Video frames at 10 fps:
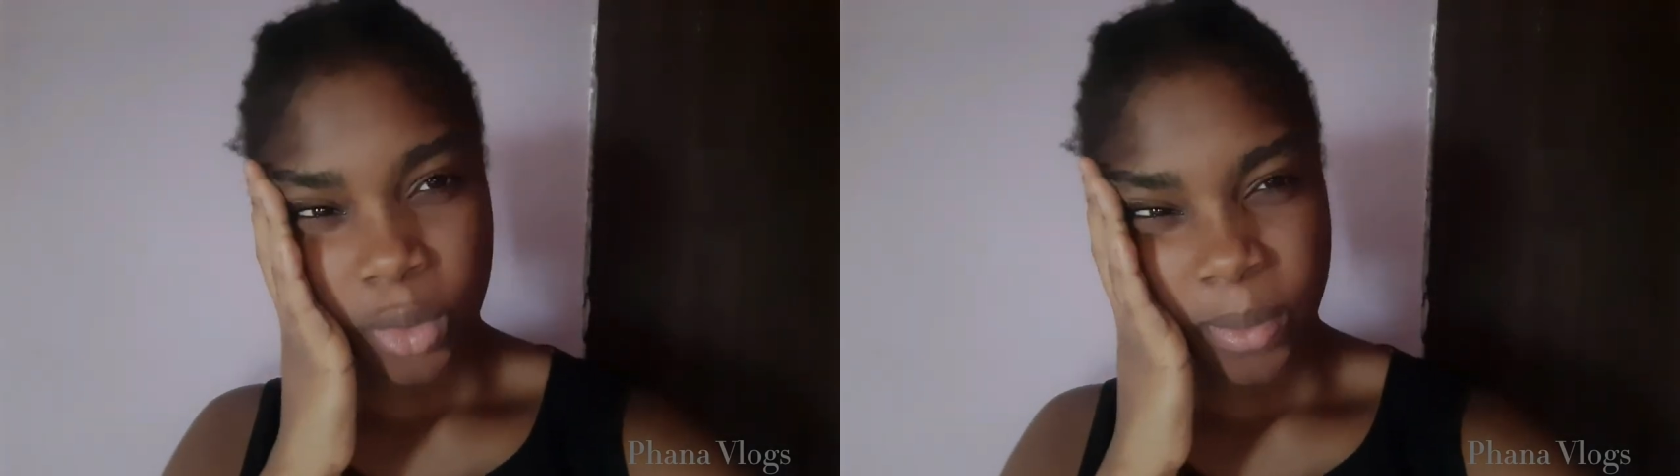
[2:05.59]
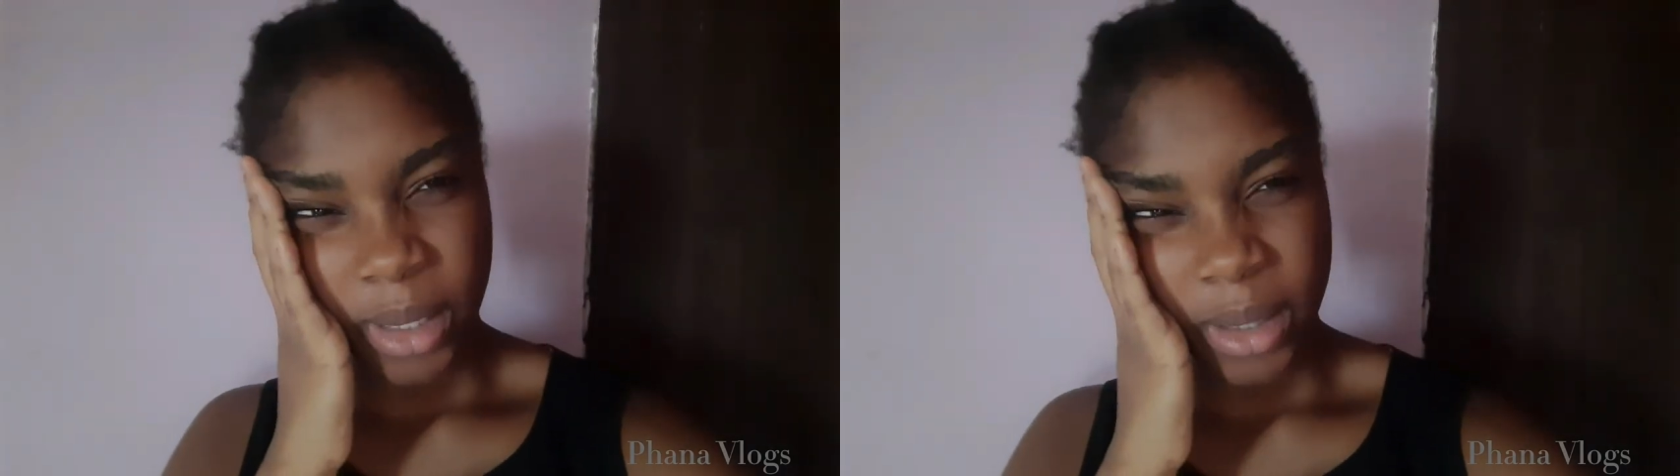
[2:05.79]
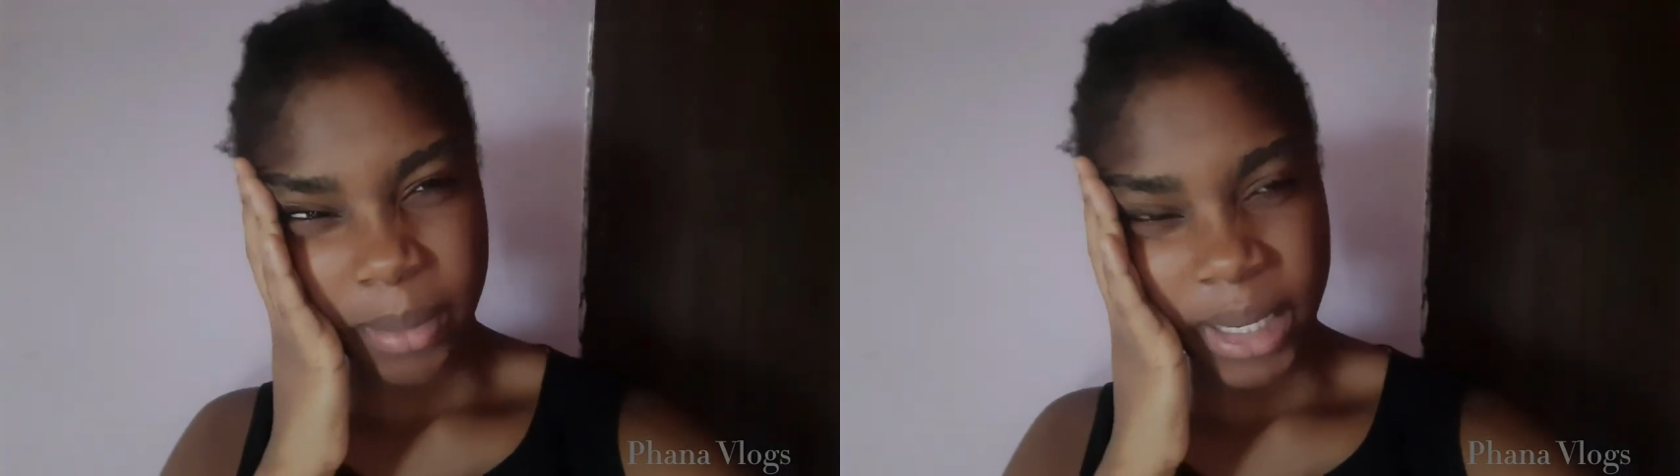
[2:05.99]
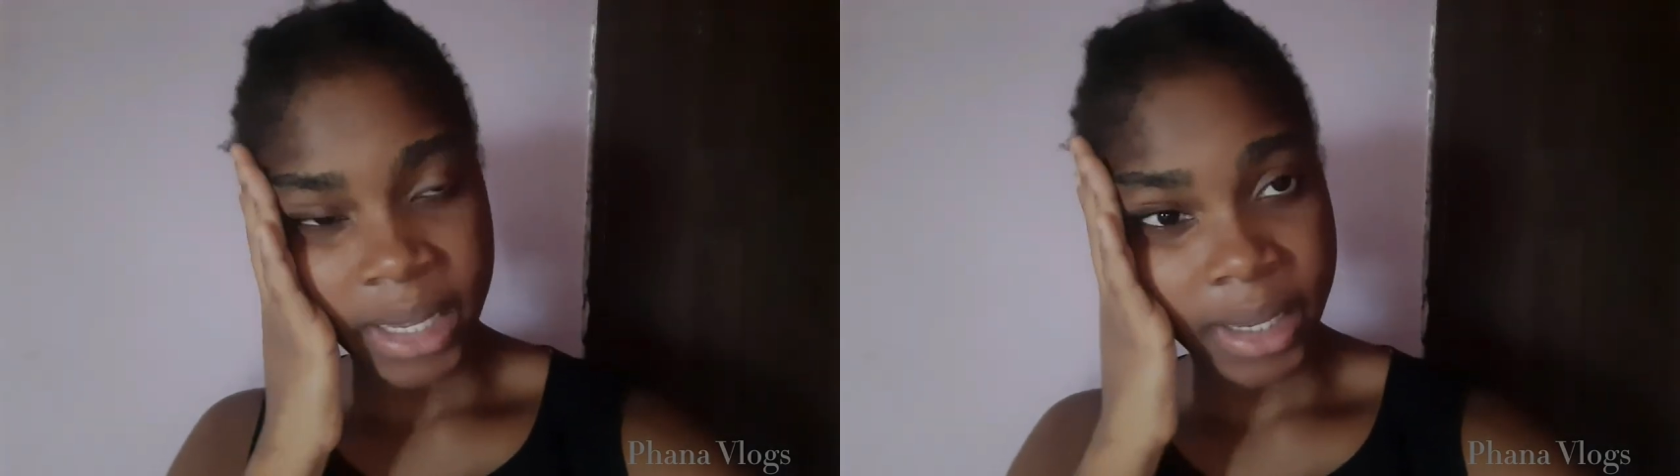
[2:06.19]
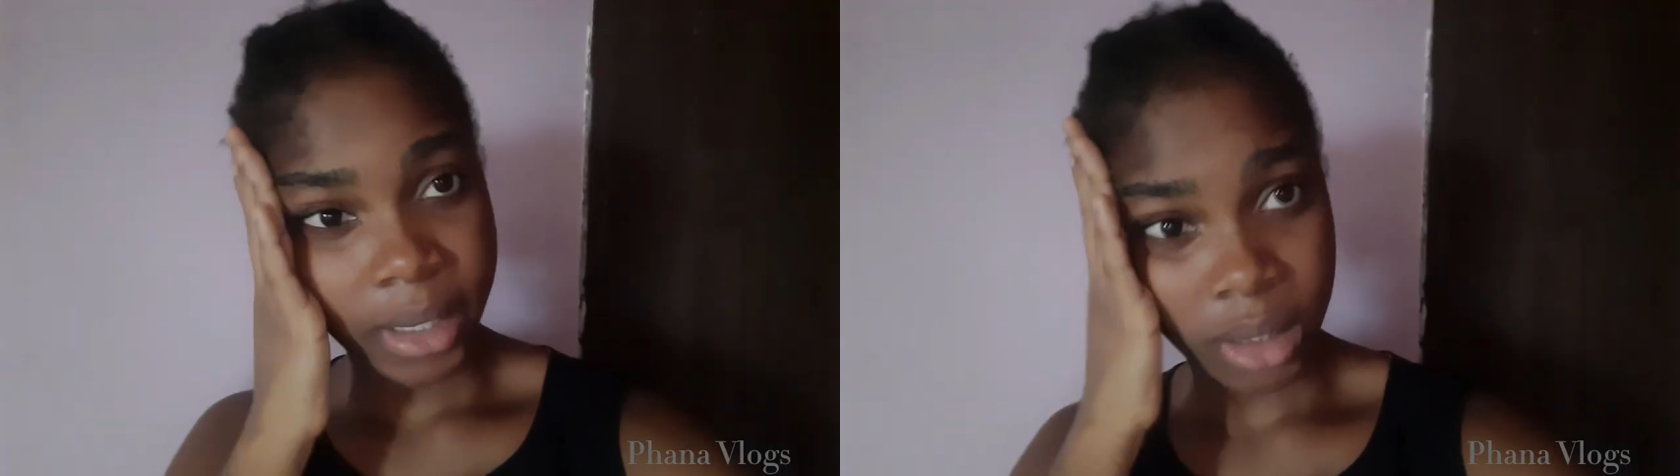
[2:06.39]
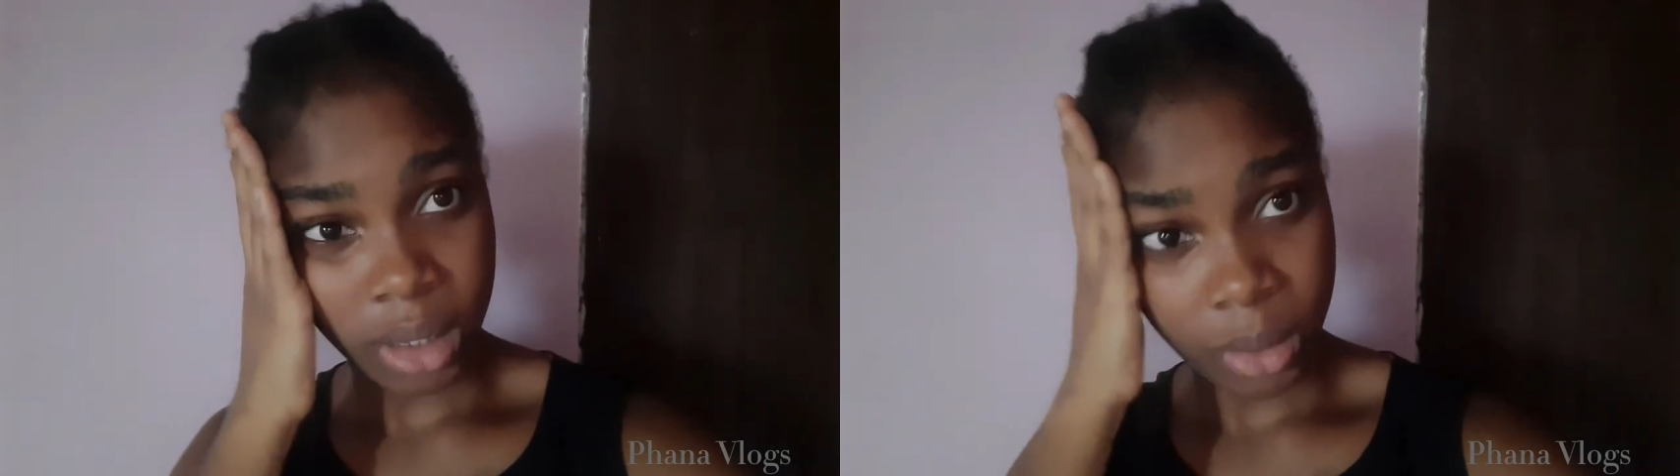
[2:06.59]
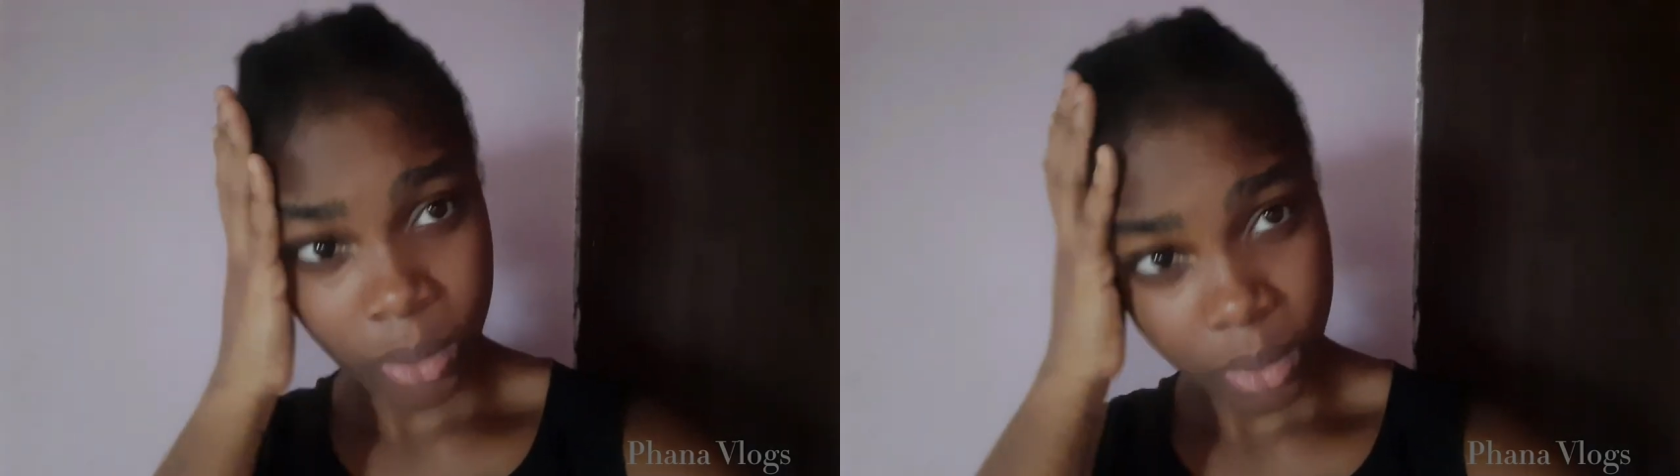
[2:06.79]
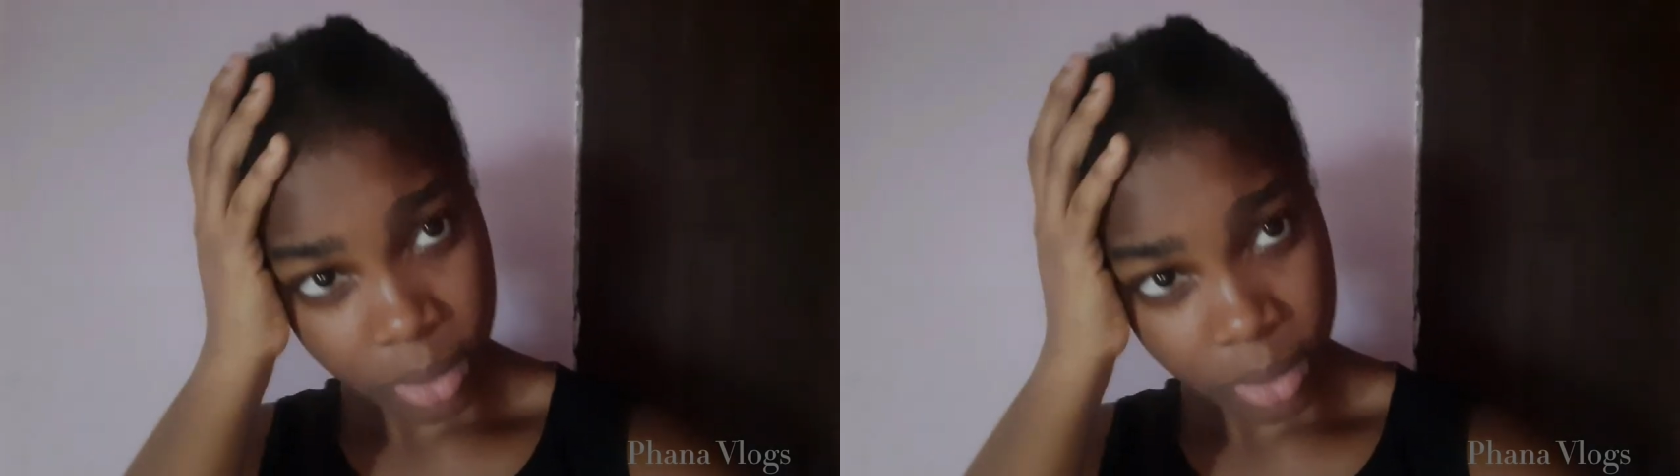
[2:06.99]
make my hair now.